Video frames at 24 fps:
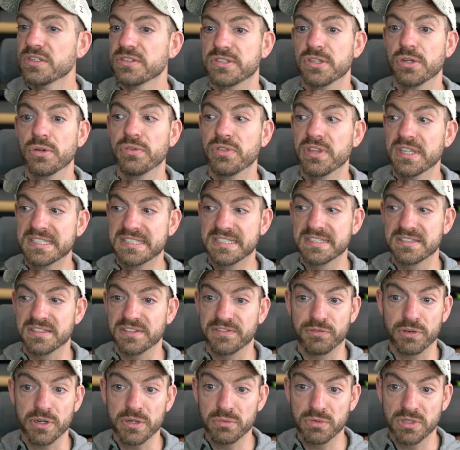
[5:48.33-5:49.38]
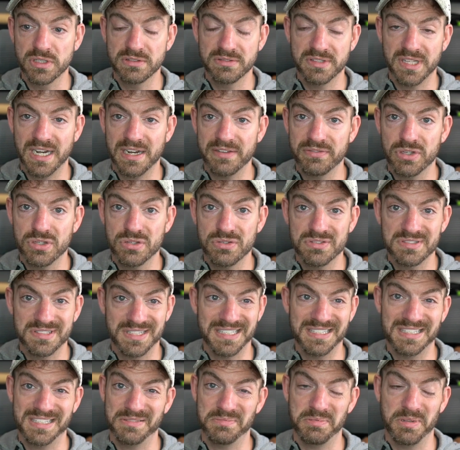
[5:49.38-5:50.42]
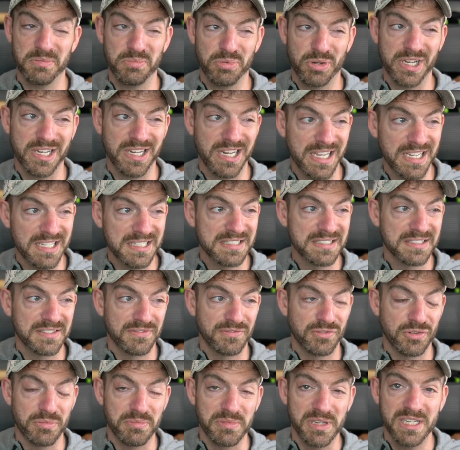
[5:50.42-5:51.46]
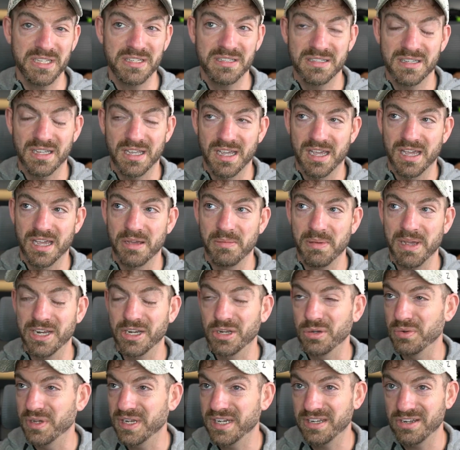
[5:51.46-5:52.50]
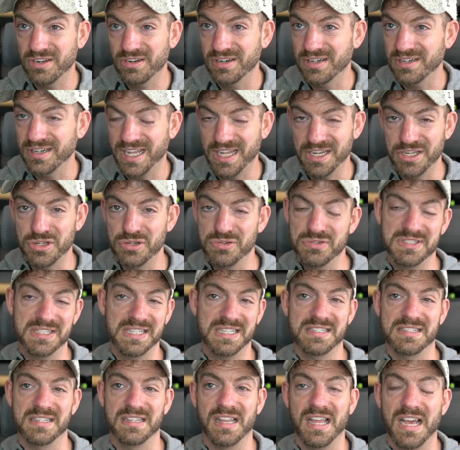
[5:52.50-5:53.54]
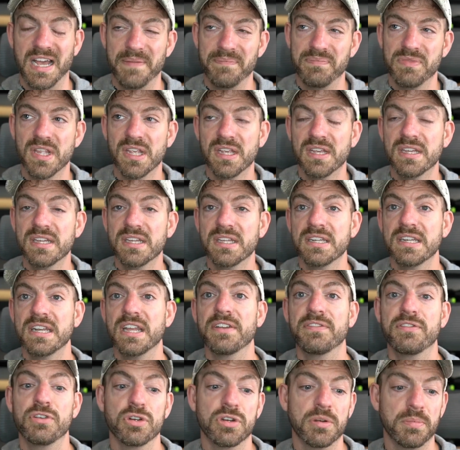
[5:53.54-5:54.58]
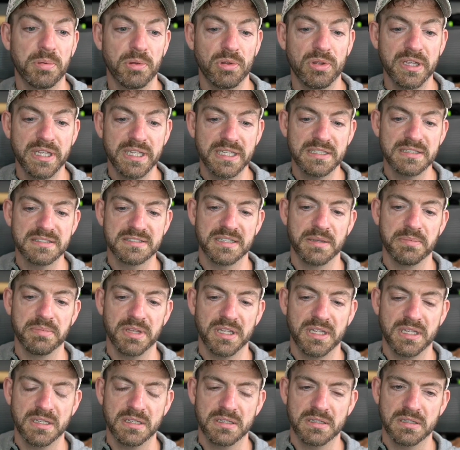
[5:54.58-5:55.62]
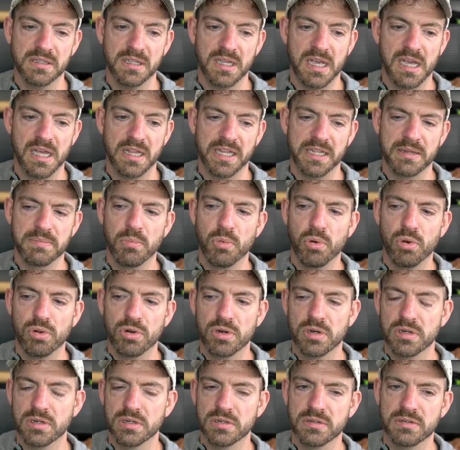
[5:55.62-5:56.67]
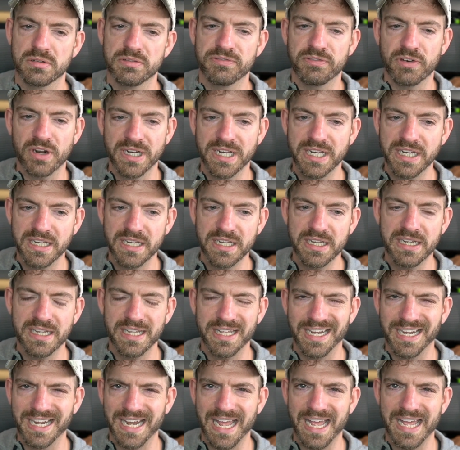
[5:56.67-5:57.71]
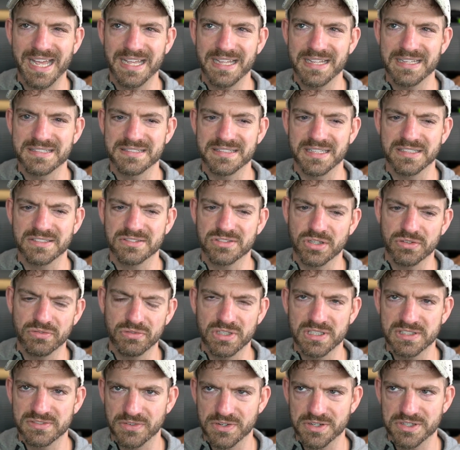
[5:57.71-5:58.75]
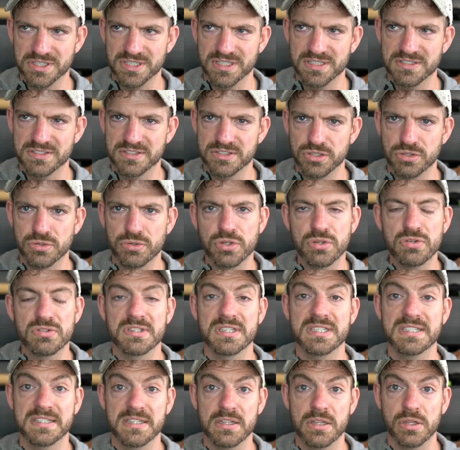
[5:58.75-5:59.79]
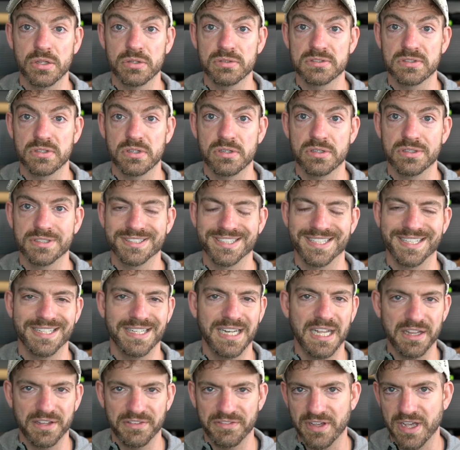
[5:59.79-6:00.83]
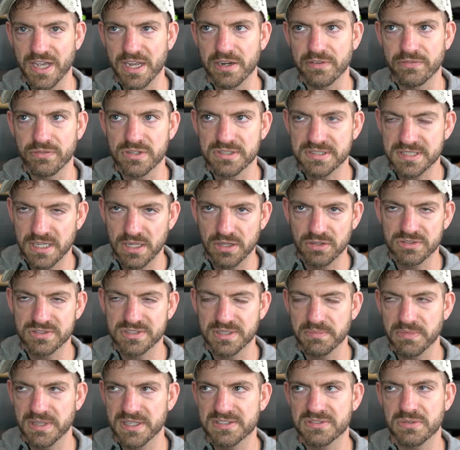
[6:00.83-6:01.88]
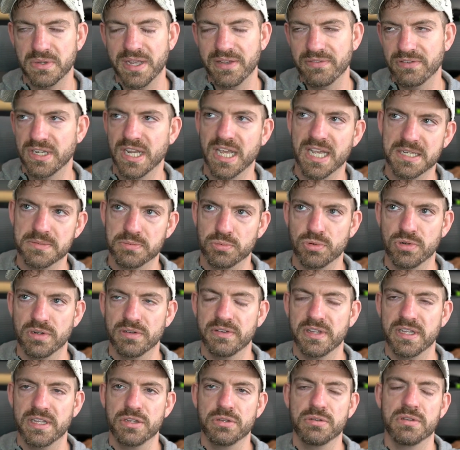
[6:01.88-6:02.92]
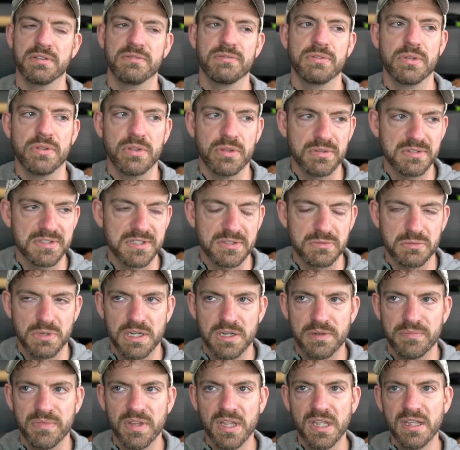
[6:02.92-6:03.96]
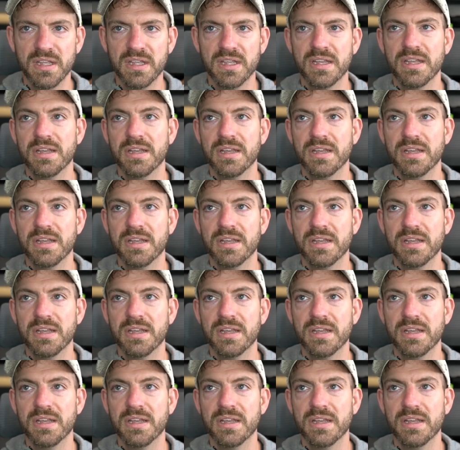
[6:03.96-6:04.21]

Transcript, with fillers: So this is a free one that I've used. This has been pretty nice for me. Uh, I go in here and, and, use this a lot. Now, if you're deploying something uh, like more front endy and it has like serverless functions, you'll usually see those logs in Netlify or Vercel or something. So I have a dashboard that you can view those as well.